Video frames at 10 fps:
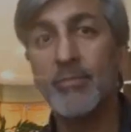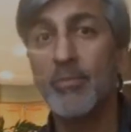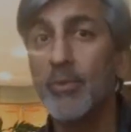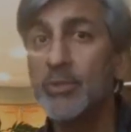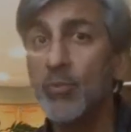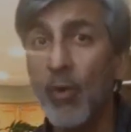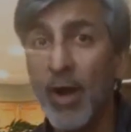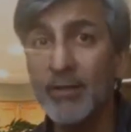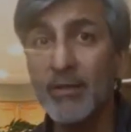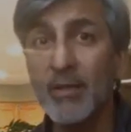Employees
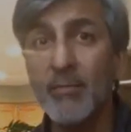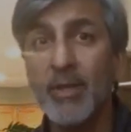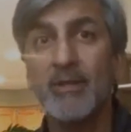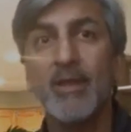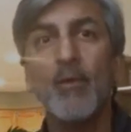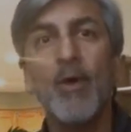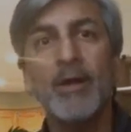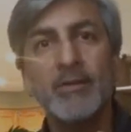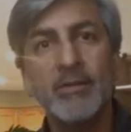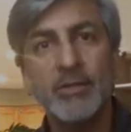want to commit. They
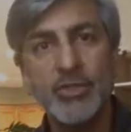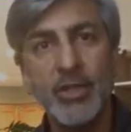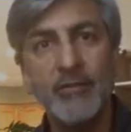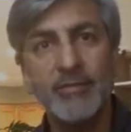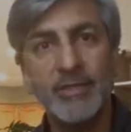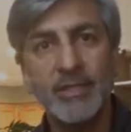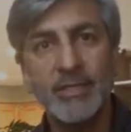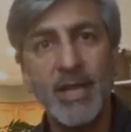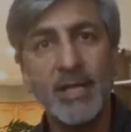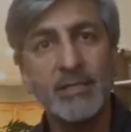want to achieve
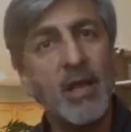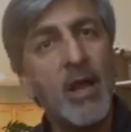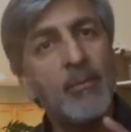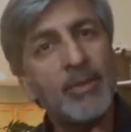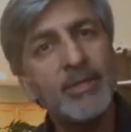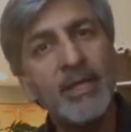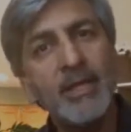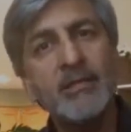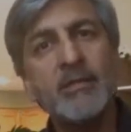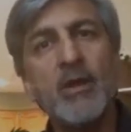success. But they
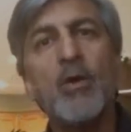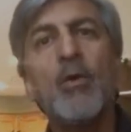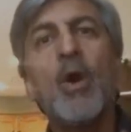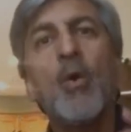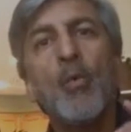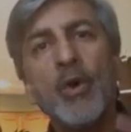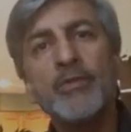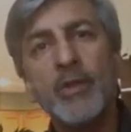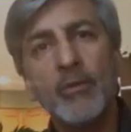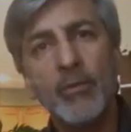need to know
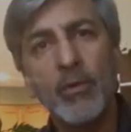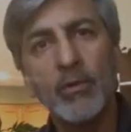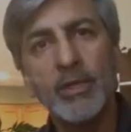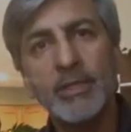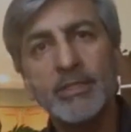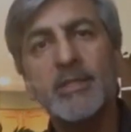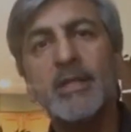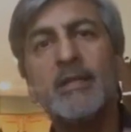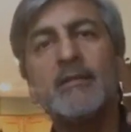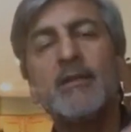what their role is. They
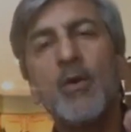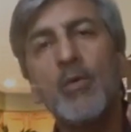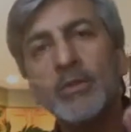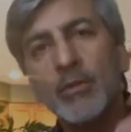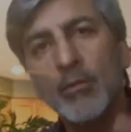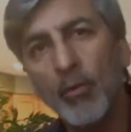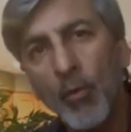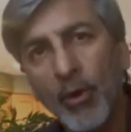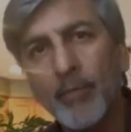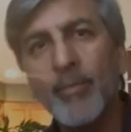need to know what the
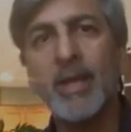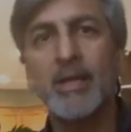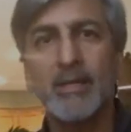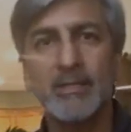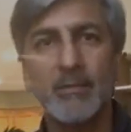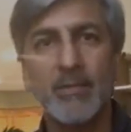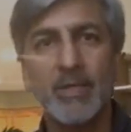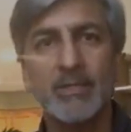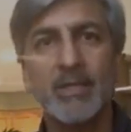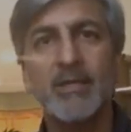reward mechanism
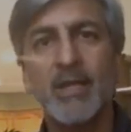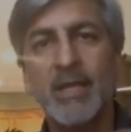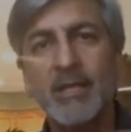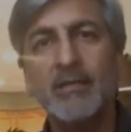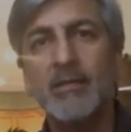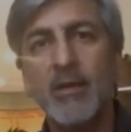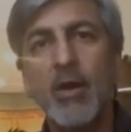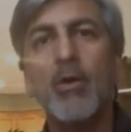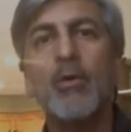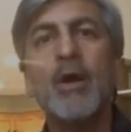is. And they need to
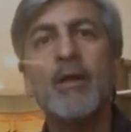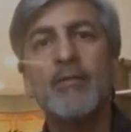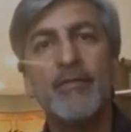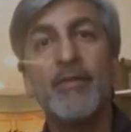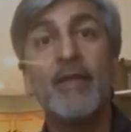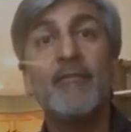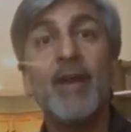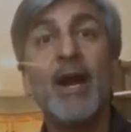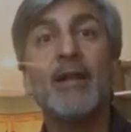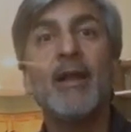know that they've
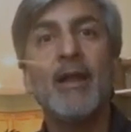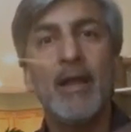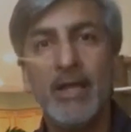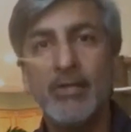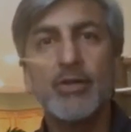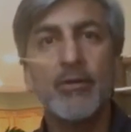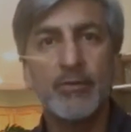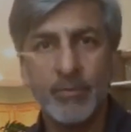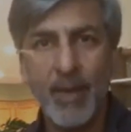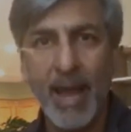got each
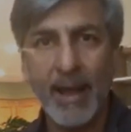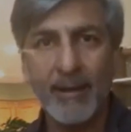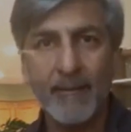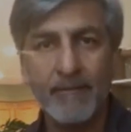other's back.